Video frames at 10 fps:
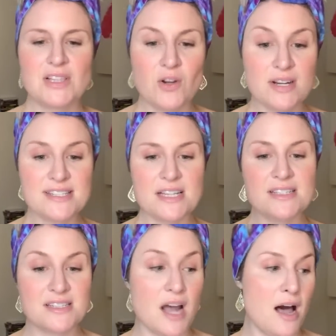Lauren said
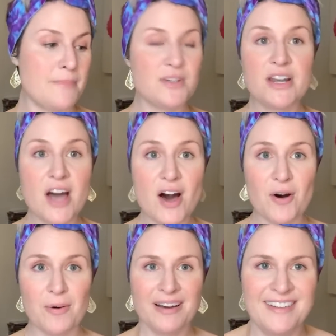stop.
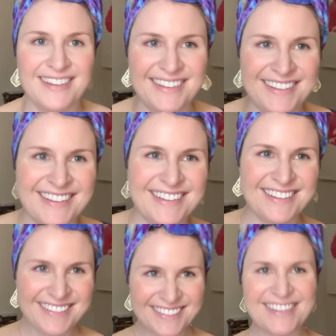No.
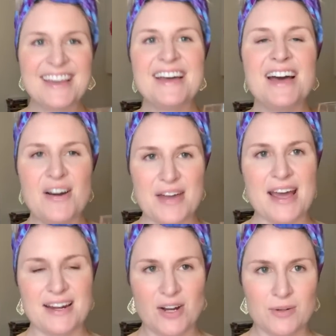Okay,
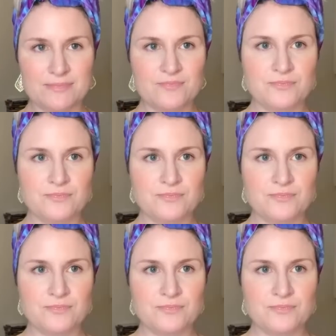I know.